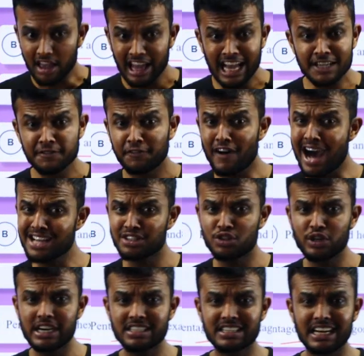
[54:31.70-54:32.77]
As fast
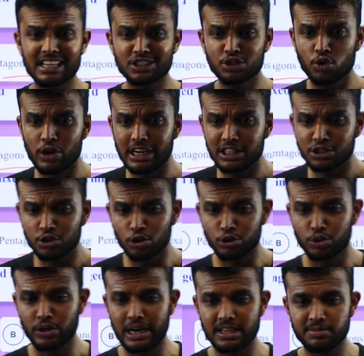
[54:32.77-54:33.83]
students, let us know
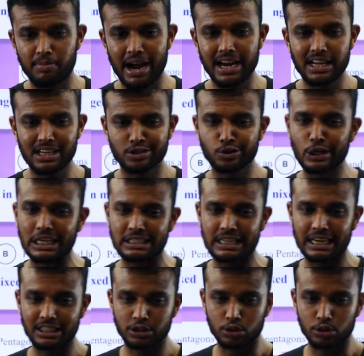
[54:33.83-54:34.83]
students, my dear students, let